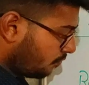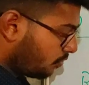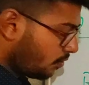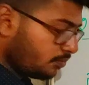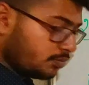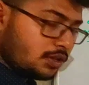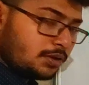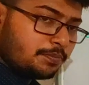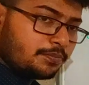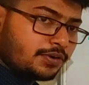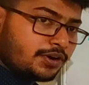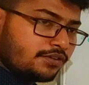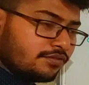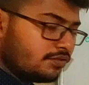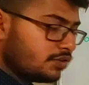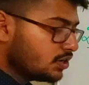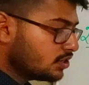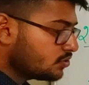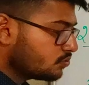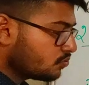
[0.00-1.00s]
from the
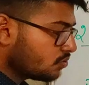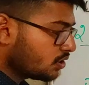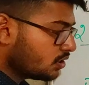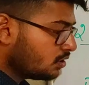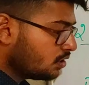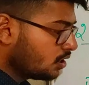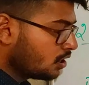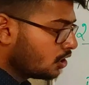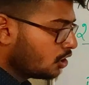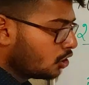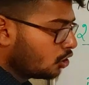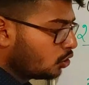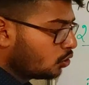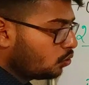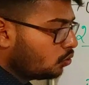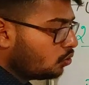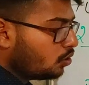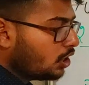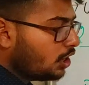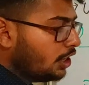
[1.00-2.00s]
previous one
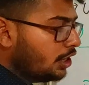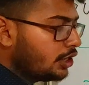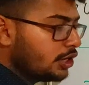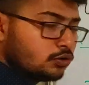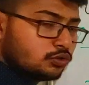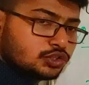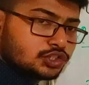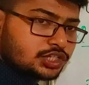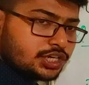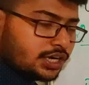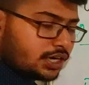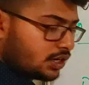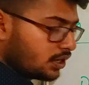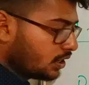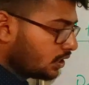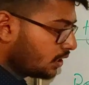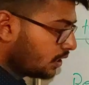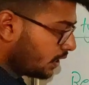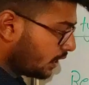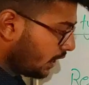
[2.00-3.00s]
to a new
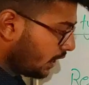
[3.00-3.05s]
state.